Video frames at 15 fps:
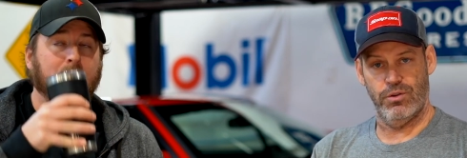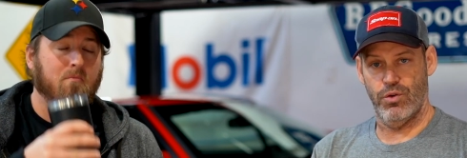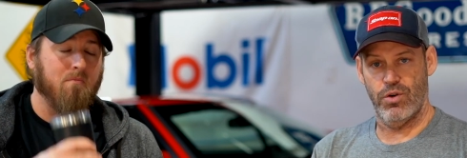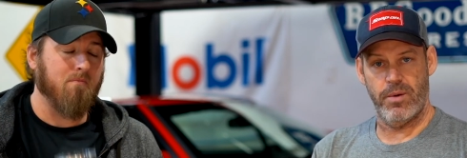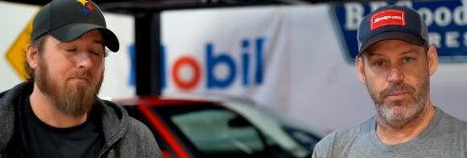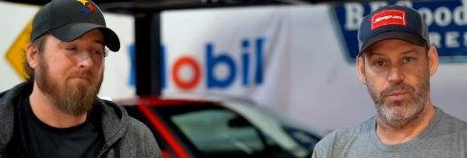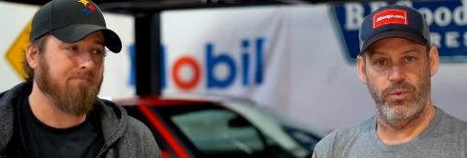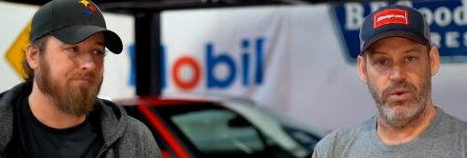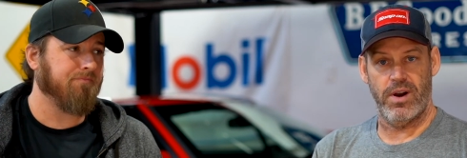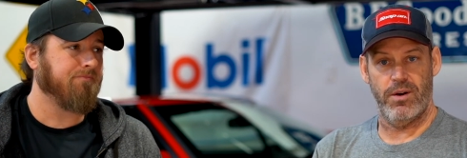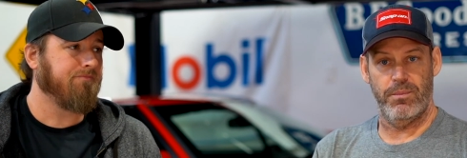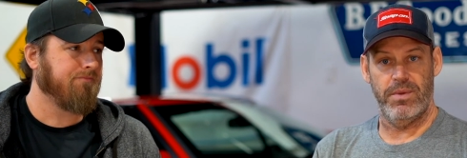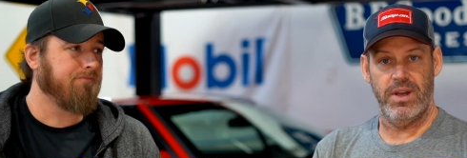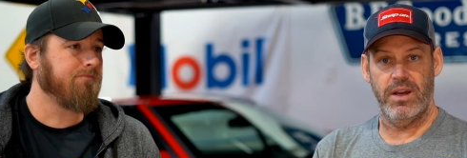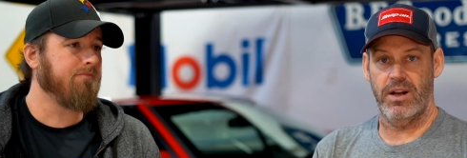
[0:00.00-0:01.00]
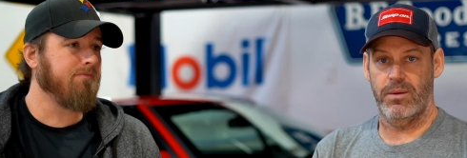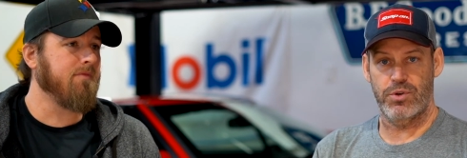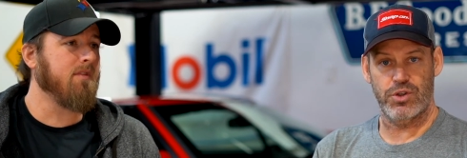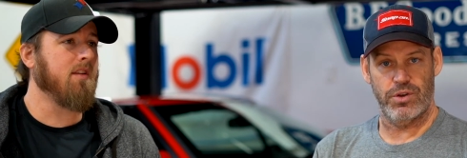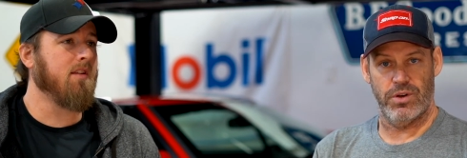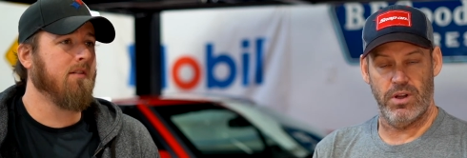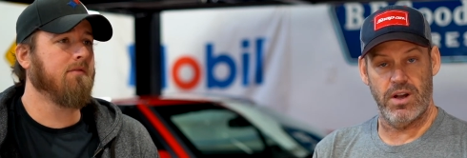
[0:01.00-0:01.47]
Speaker 1: grew up around me, and I'm
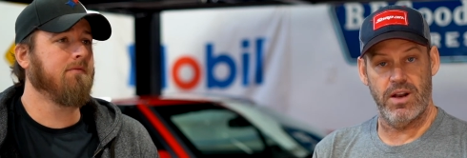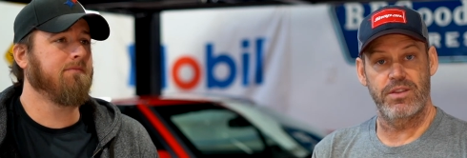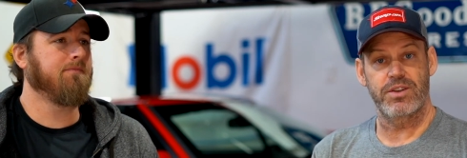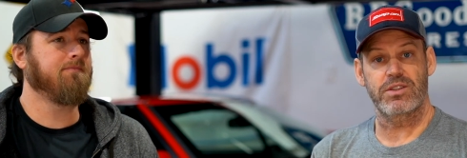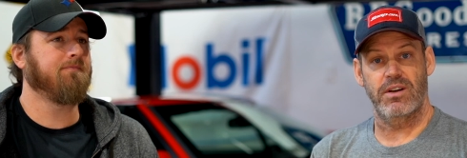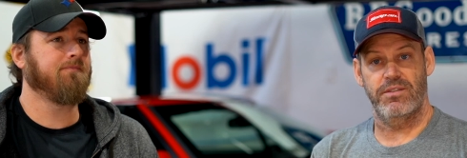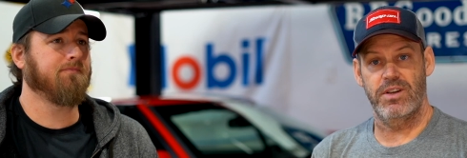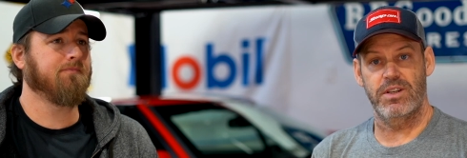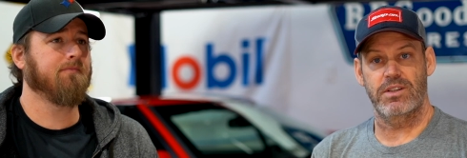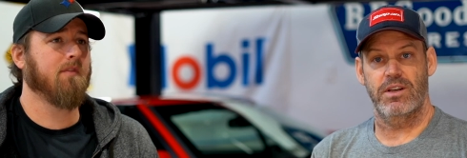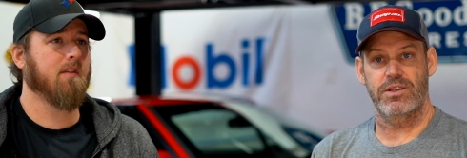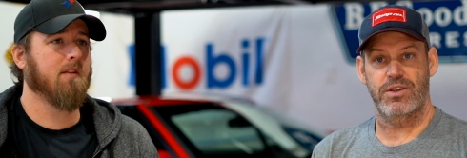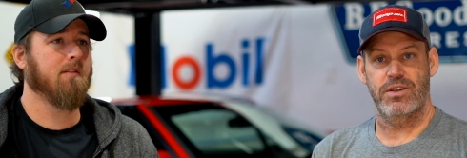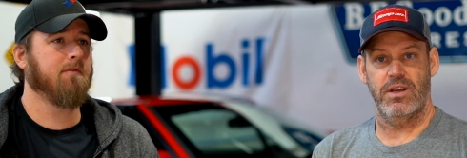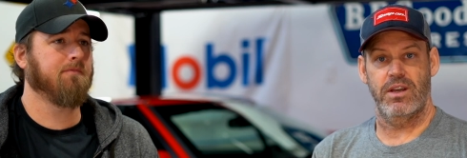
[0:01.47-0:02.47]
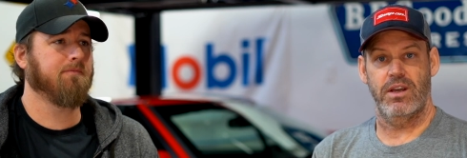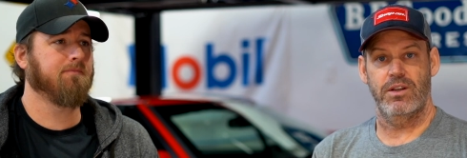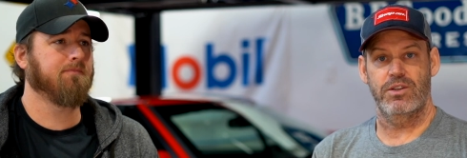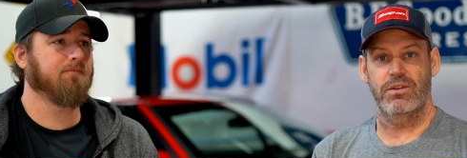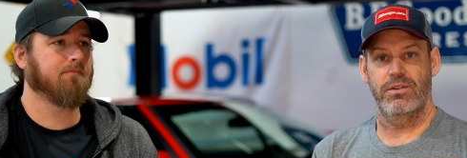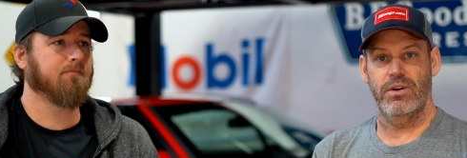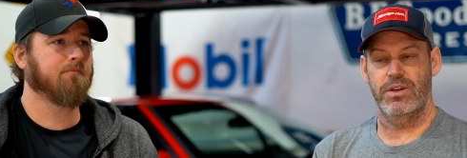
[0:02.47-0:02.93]
sure a lot of the stuff he says to the
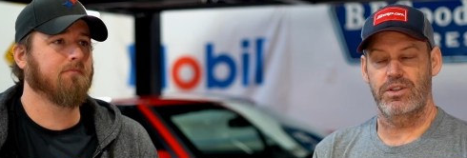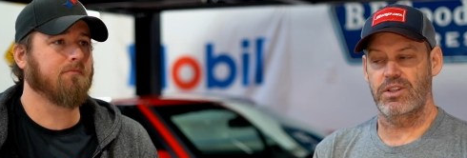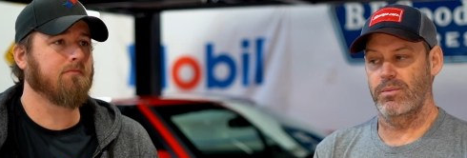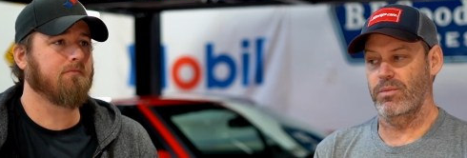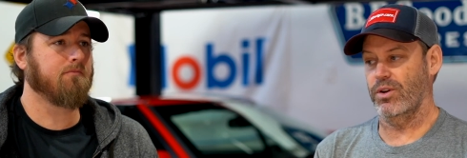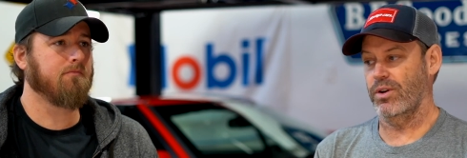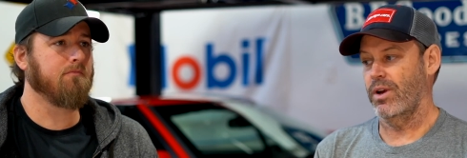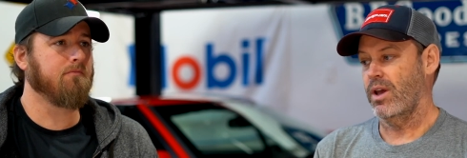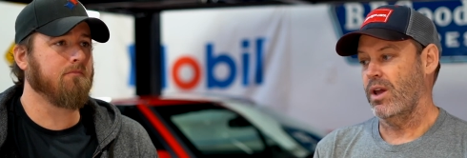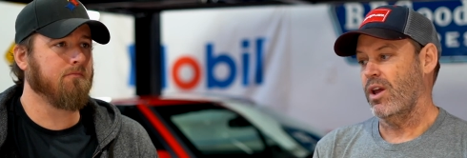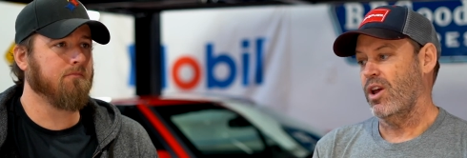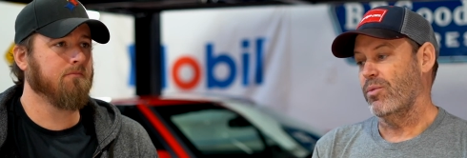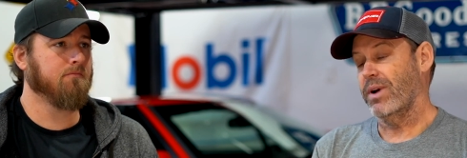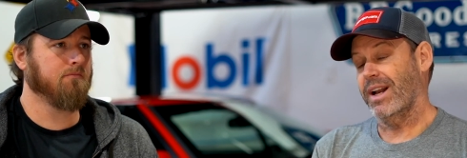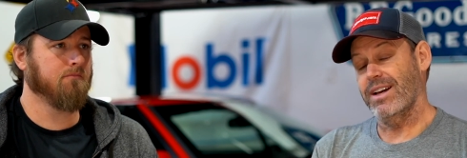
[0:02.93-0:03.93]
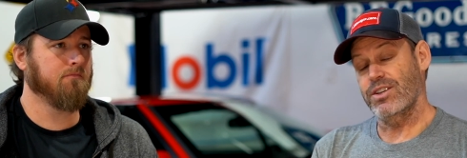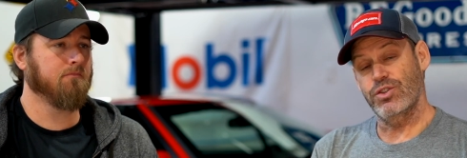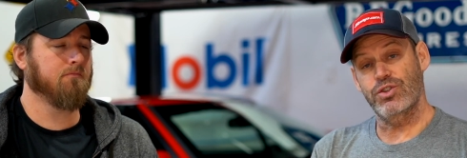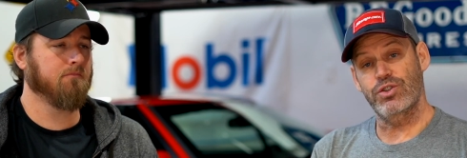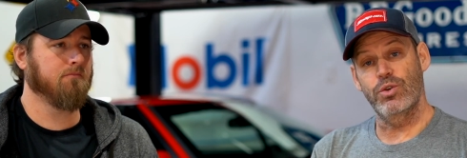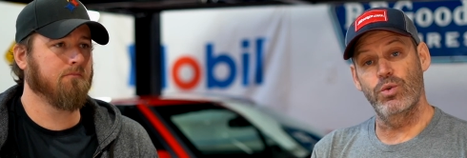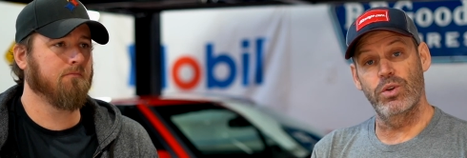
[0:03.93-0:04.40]
kids are very similar. But as
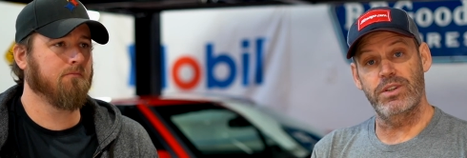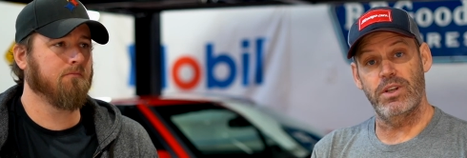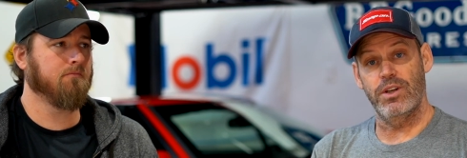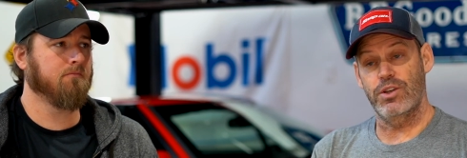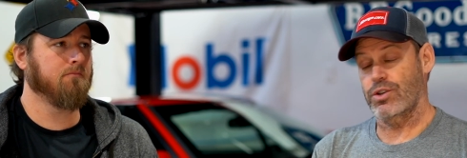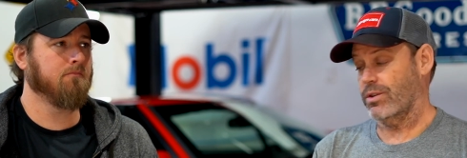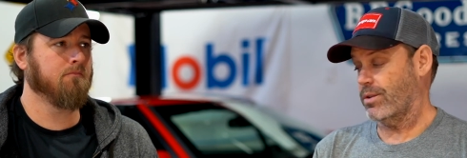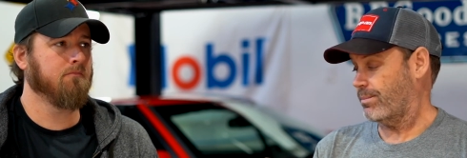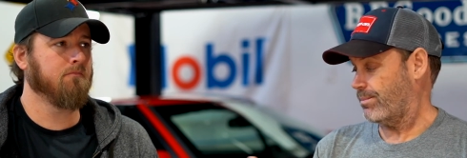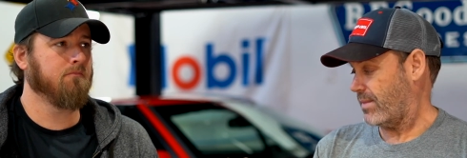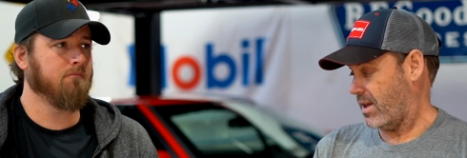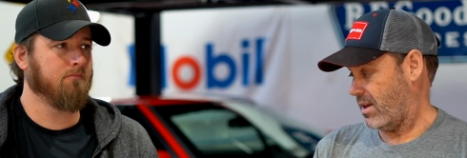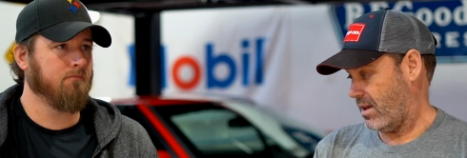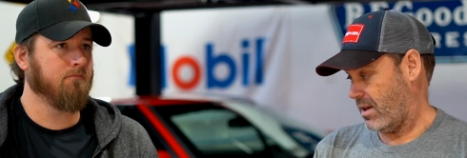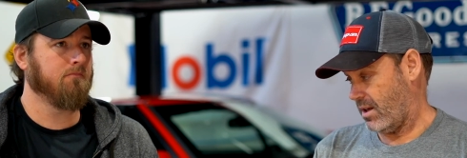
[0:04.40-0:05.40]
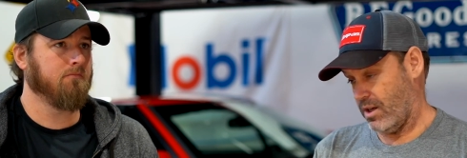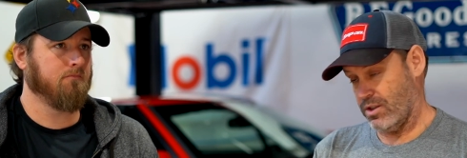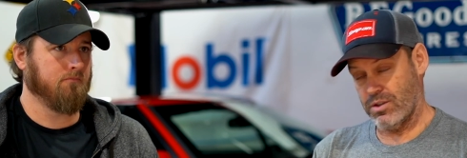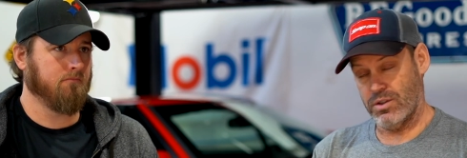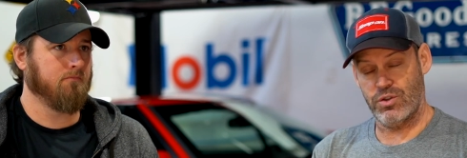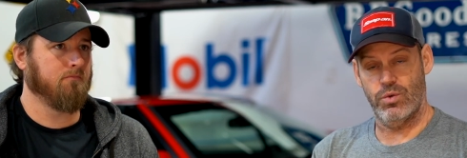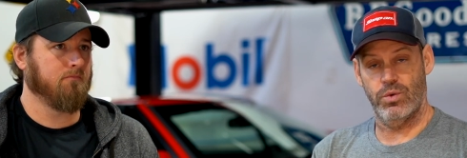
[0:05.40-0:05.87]
a school teacher,
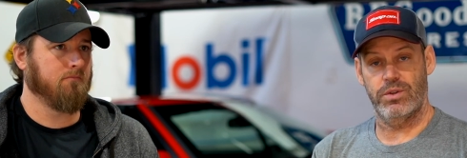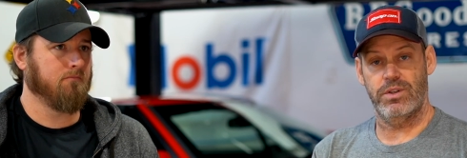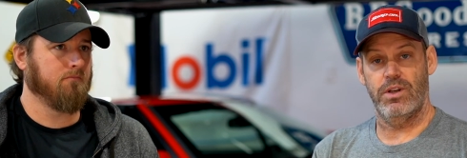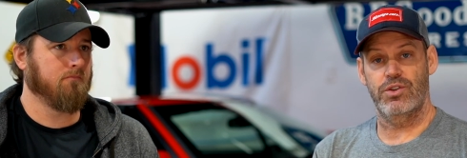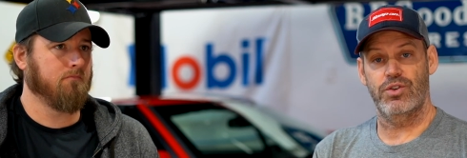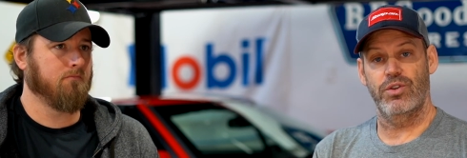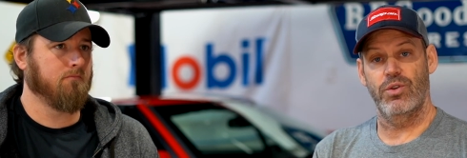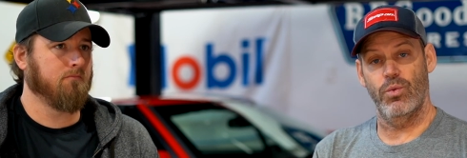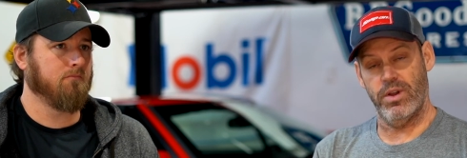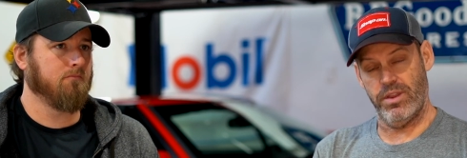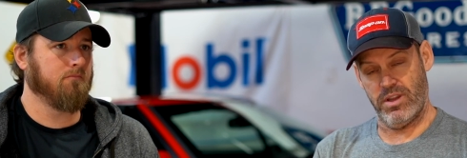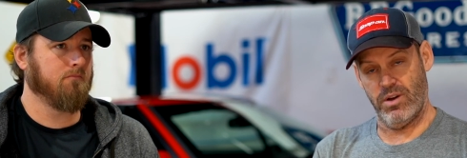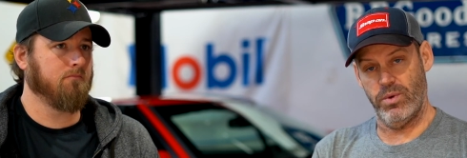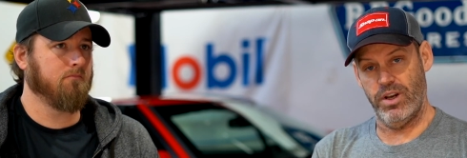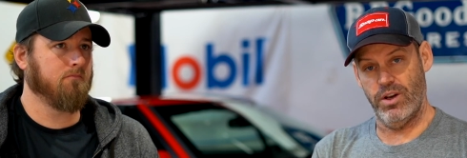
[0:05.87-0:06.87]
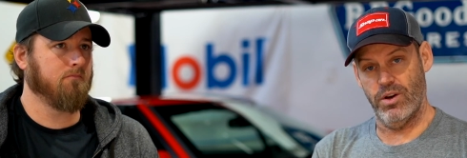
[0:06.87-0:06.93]
he's a school teacher. The one thing we